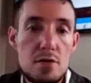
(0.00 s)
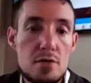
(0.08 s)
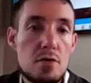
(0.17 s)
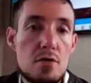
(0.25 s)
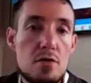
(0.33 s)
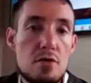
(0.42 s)

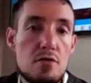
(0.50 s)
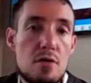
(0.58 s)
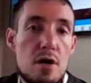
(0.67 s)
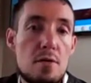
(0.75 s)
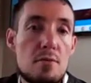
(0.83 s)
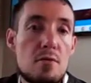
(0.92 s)
Google
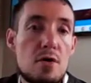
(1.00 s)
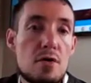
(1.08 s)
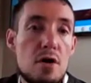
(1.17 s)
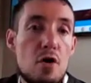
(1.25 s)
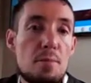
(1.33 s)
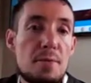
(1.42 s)
Chrome
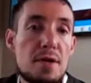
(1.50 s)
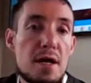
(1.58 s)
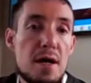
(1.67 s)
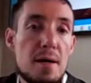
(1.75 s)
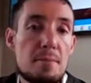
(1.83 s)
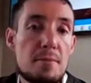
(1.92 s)
will open
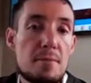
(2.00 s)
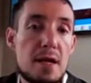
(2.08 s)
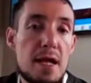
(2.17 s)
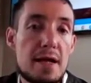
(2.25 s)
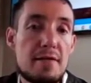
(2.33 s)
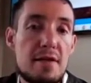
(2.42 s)
up
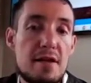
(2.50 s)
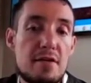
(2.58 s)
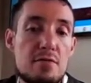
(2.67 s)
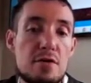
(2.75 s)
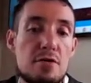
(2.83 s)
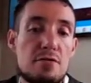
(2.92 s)
like
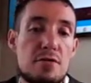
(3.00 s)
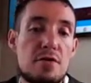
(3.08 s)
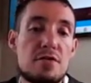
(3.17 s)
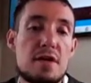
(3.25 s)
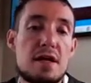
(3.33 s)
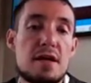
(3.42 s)
this when you
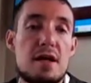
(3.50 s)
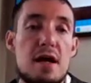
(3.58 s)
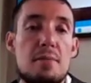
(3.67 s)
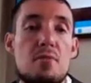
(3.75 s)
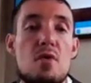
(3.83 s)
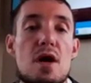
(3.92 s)
first set it
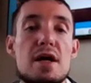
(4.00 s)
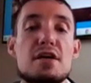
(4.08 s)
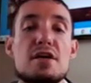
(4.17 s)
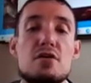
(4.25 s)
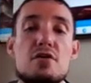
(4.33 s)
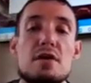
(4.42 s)
up,
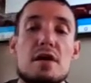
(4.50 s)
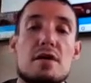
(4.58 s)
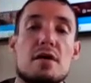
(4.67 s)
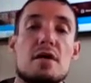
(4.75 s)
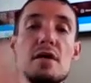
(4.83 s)
wanting you to